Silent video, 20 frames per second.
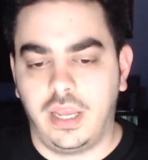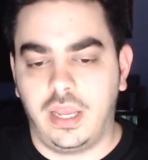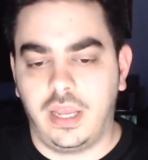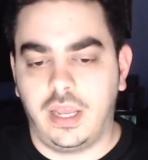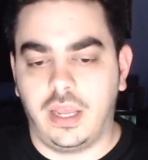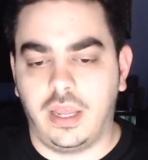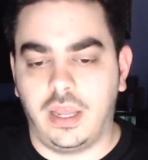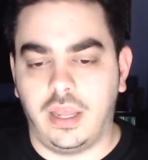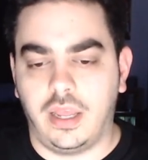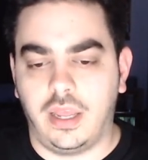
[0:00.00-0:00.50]

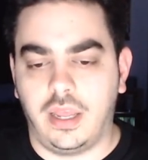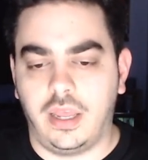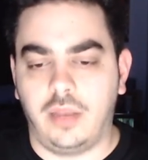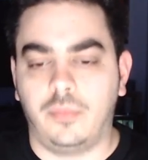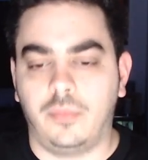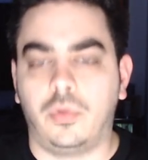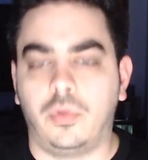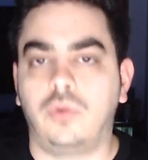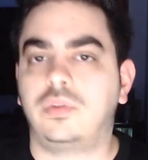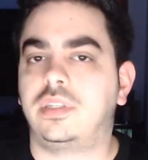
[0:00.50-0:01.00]

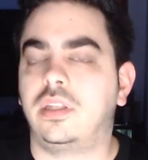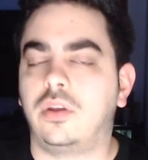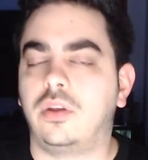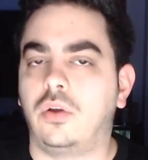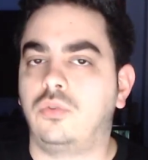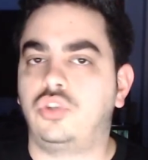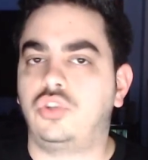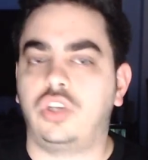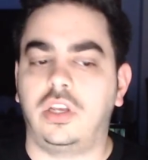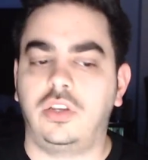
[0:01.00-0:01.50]
And most
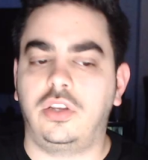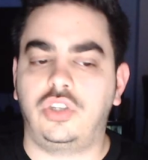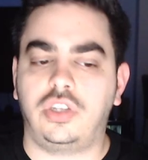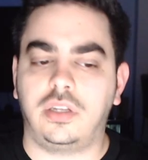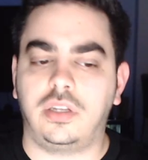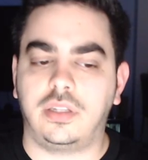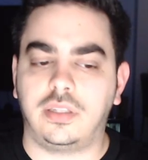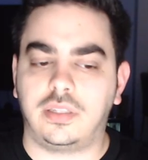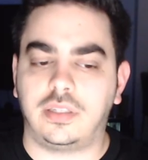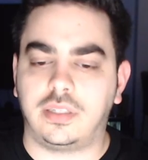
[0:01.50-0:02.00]

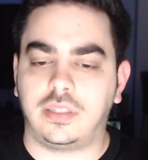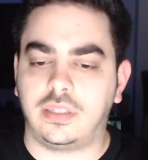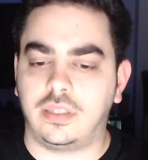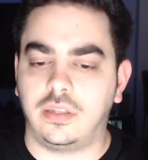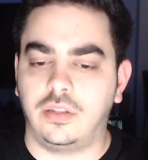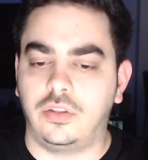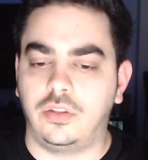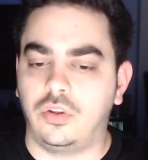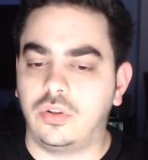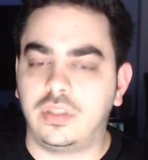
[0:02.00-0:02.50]
negotiations
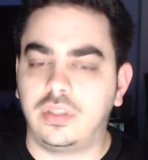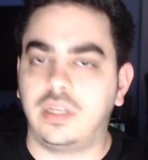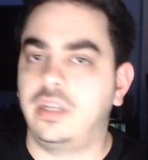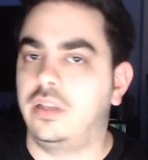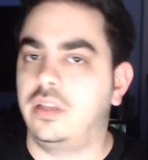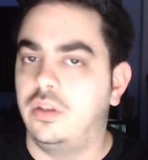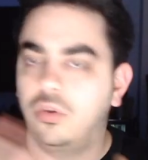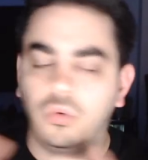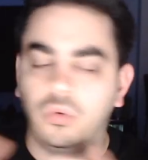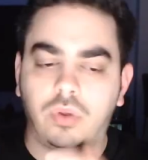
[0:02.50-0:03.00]
don't
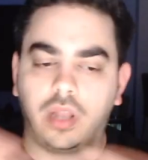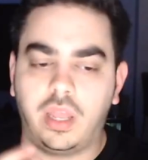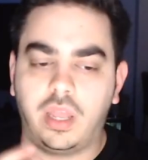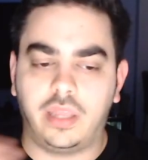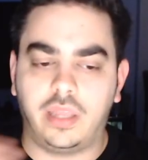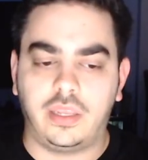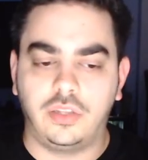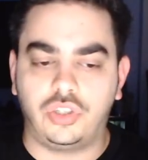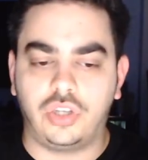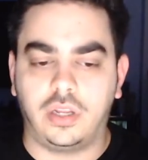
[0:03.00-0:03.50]
really look
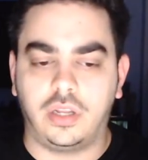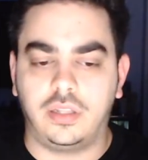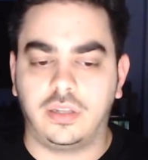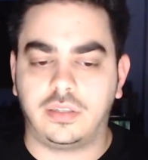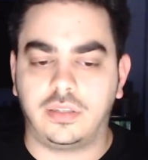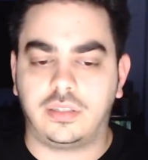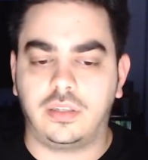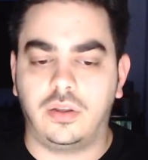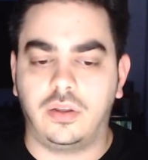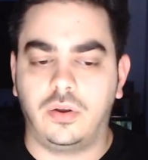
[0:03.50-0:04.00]
like each
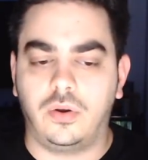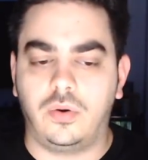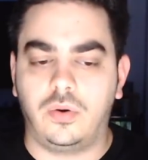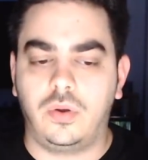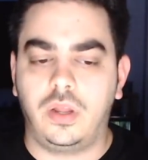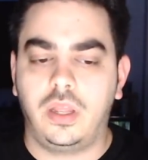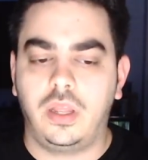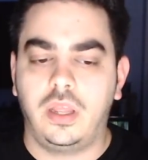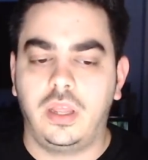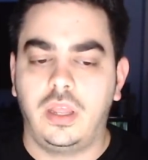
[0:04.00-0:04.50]
other,
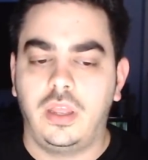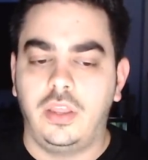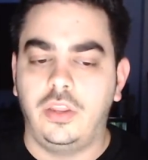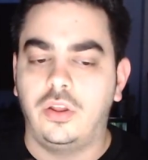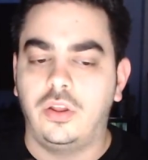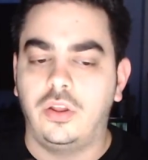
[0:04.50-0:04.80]
so you'll